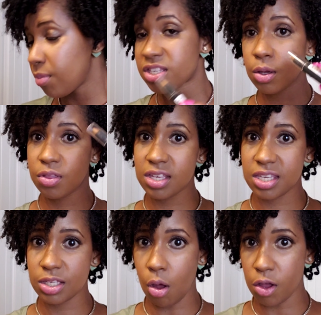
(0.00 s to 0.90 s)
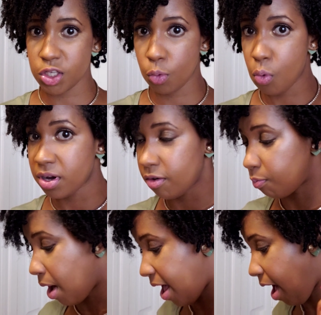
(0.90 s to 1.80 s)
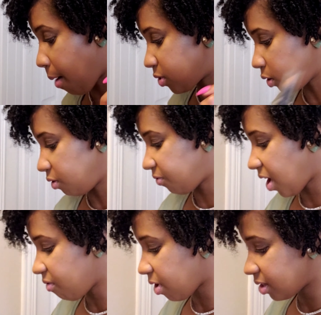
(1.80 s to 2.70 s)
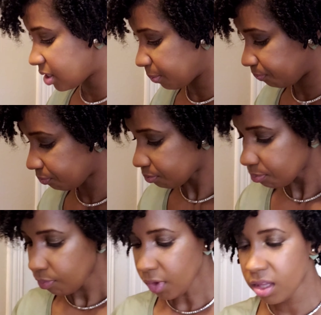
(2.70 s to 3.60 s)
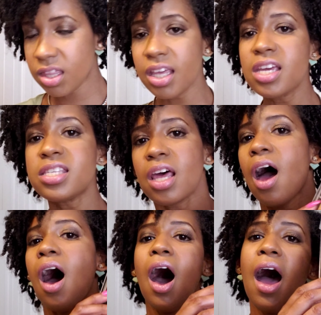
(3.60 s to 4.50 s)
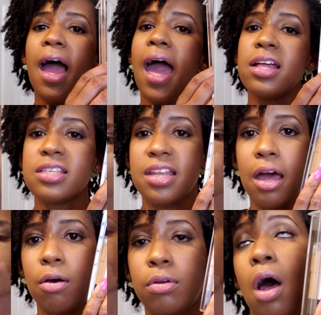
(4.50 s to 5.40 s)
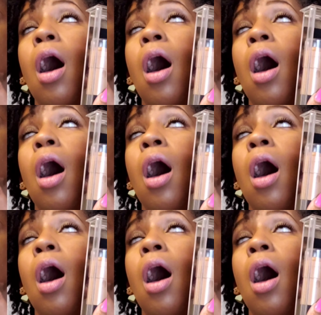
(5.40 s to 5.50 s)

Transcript: So this is also one of my absolute favorites. These I hands down